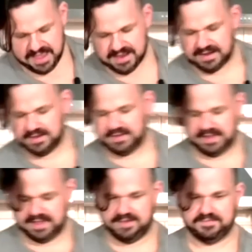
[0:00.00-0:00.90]
Now I
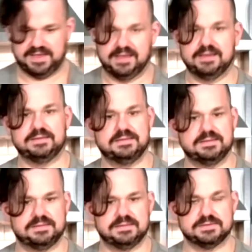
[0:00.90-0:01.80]
have a
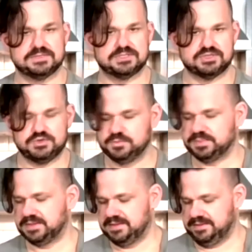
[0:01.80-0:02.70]
scoop
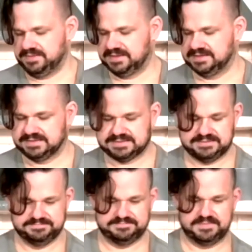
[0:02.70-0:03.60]

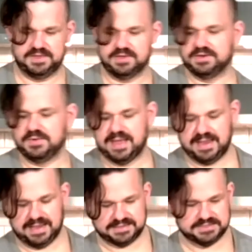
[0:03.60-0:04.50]
because y'all know I
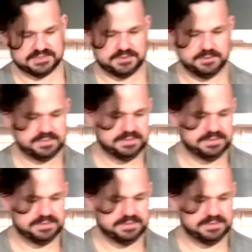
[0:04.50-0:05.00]
like to scoop.